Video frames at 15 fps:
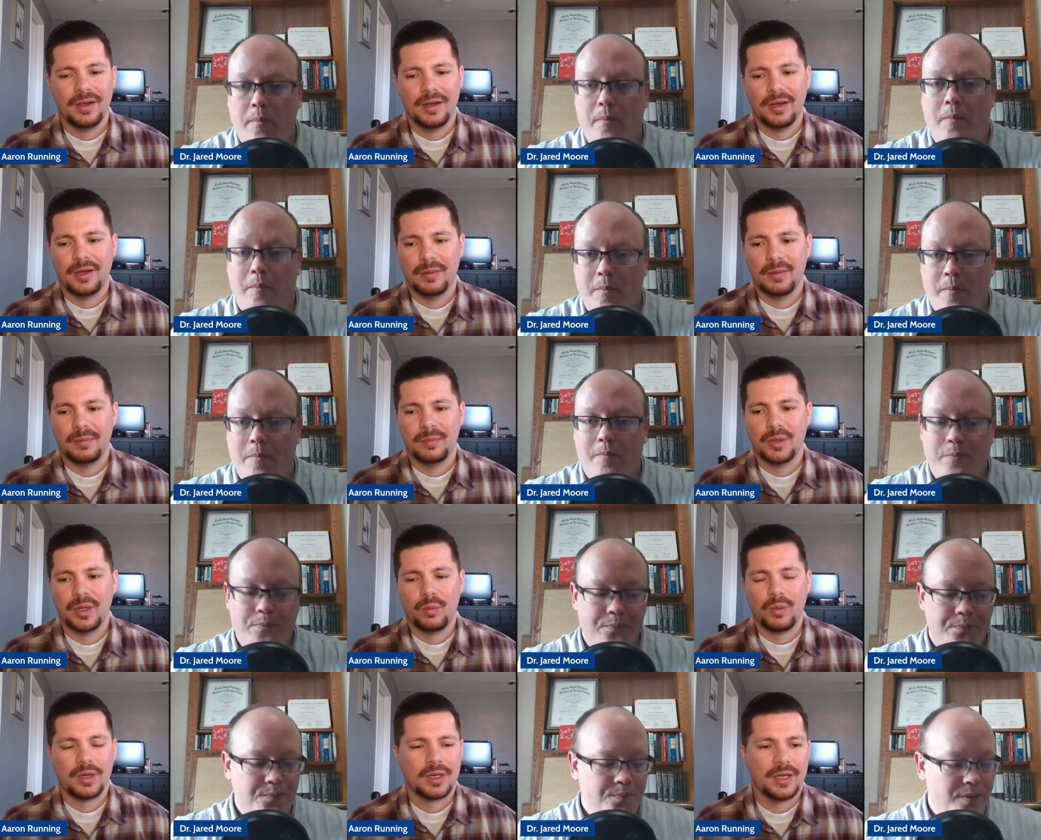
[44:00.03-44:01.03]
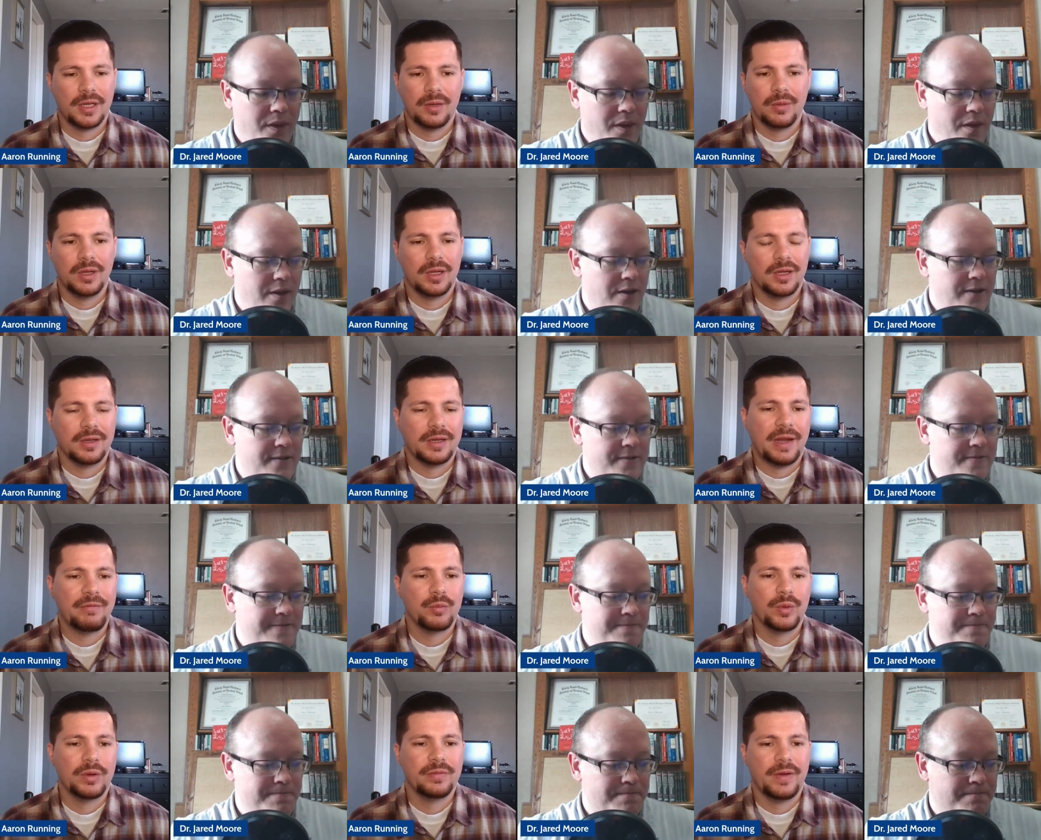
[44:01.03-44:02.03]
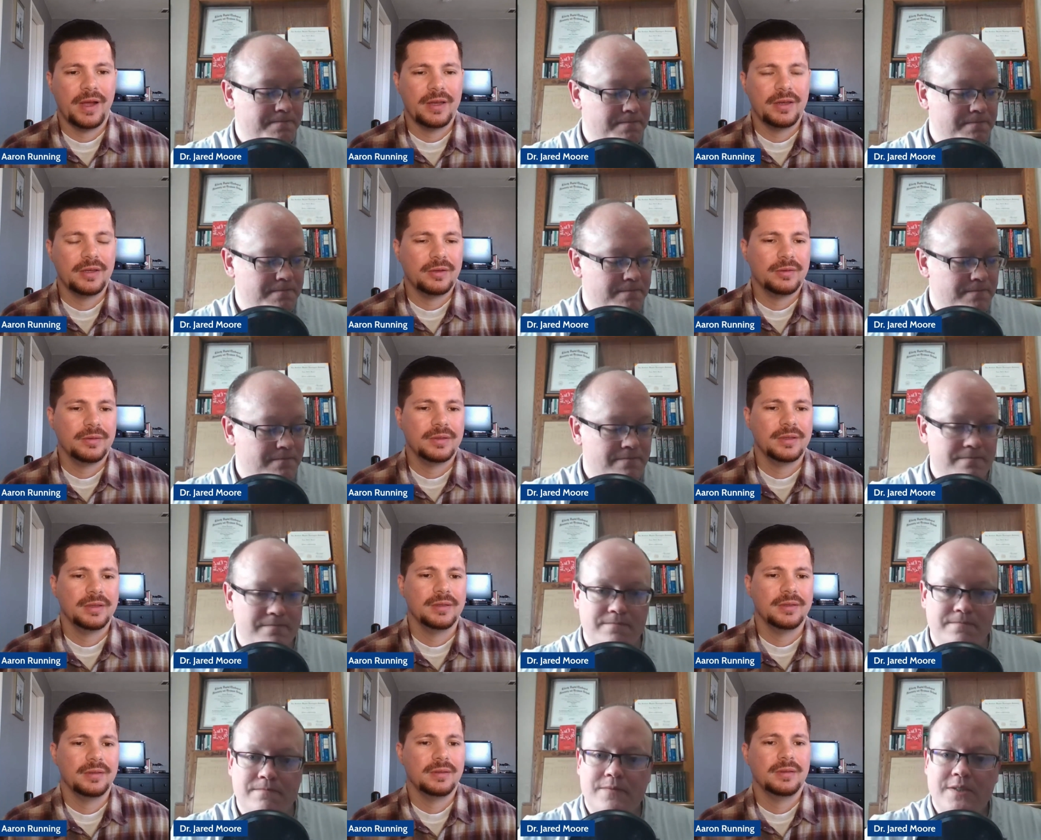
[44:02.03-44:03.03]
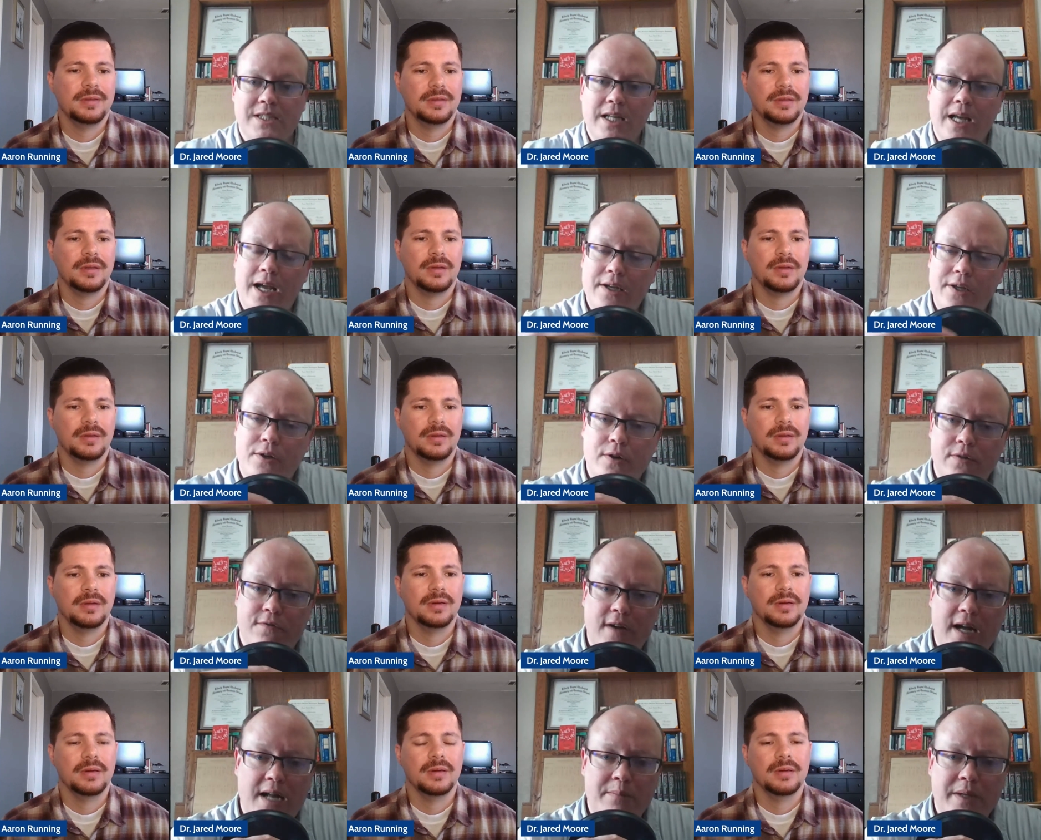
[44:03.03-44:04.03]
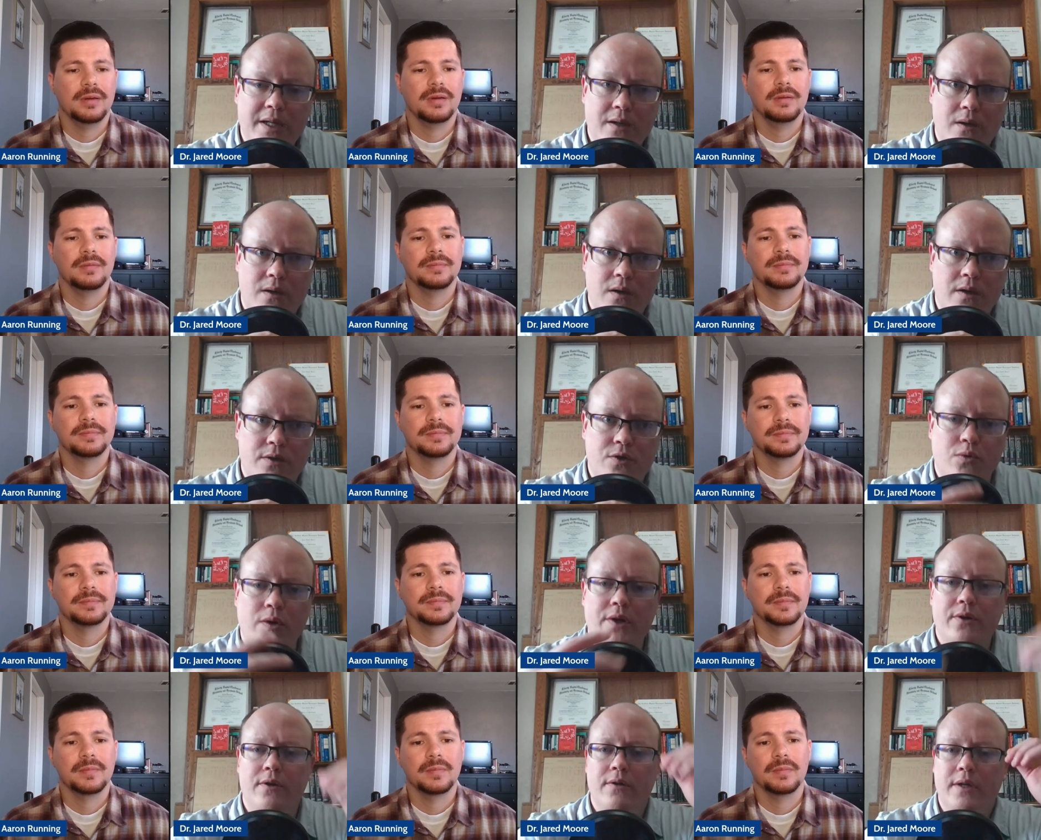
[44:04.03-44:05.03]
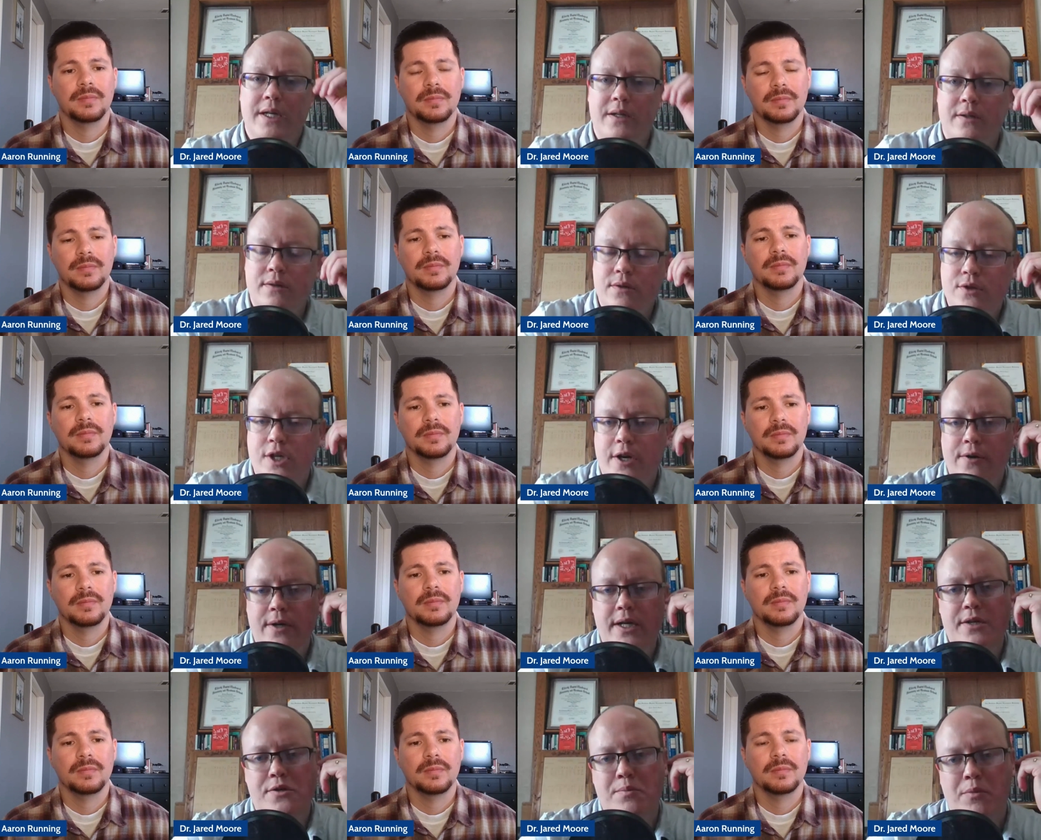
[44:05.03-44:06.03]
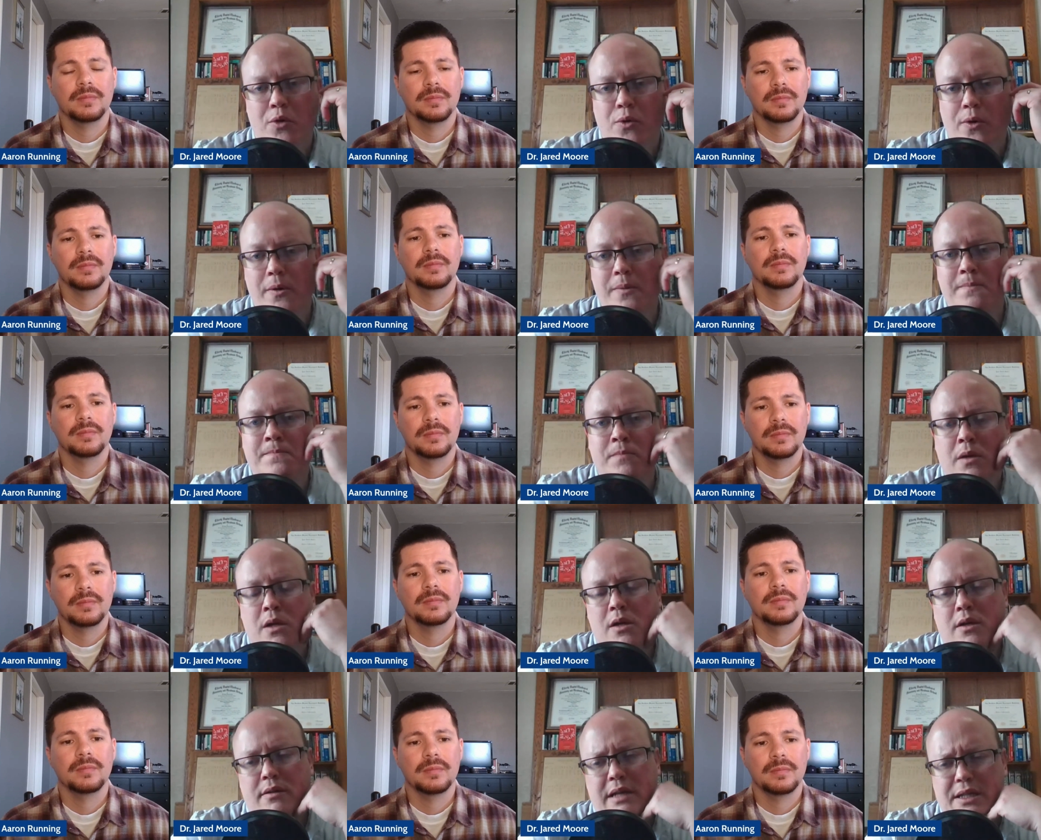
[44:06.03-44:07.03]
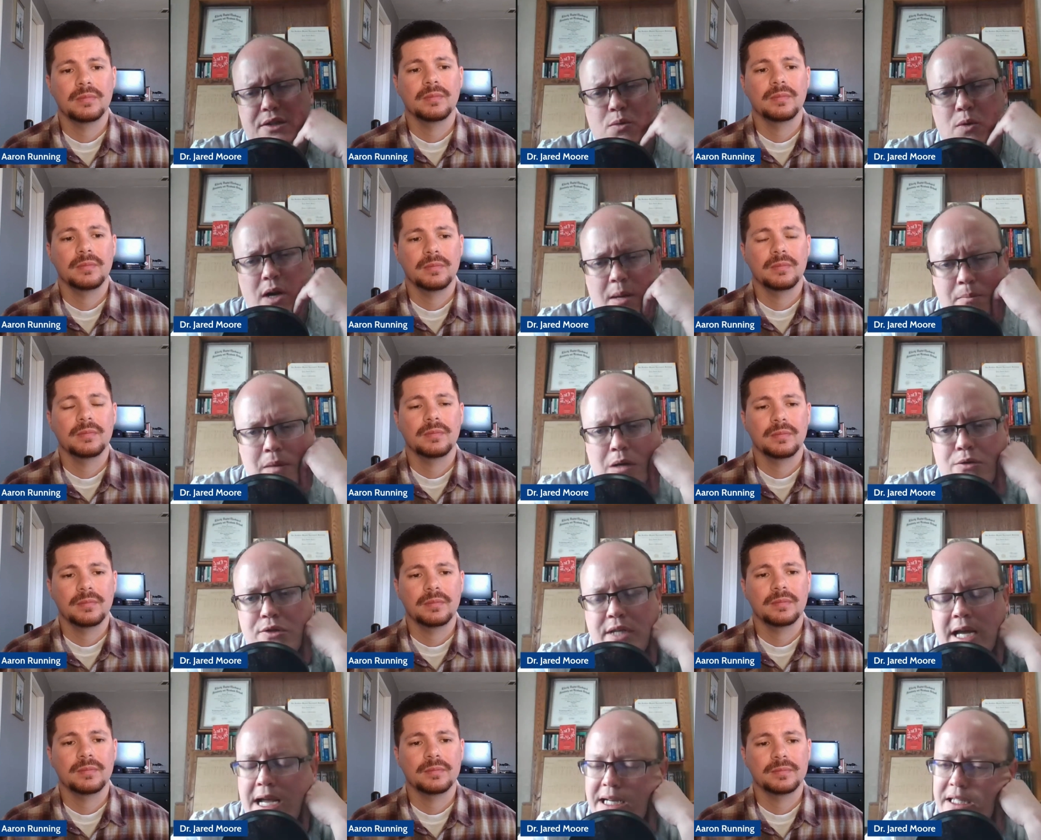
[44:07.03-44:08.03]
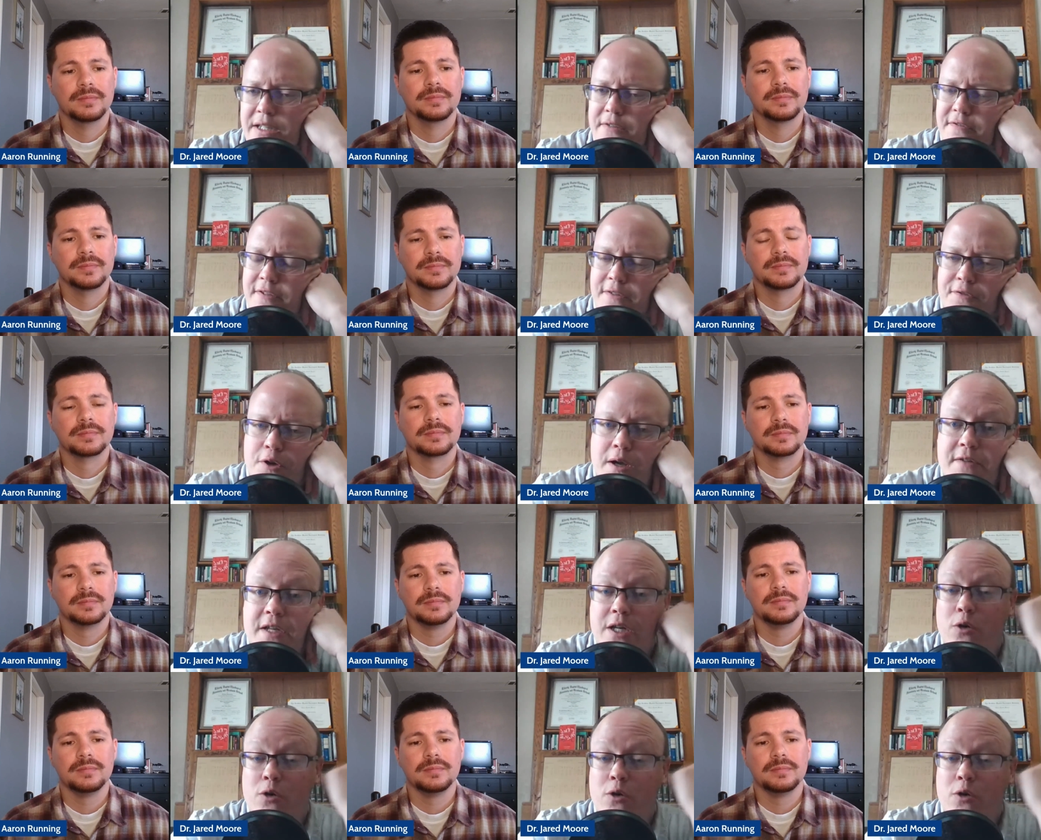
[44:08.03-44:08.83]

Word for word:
Speaker 1: Um, but where can uh, everyone find you?
Speaker 2: Yeah, you can find me on Twitter at Jared H. Moore. That's where I'm most active. If you have any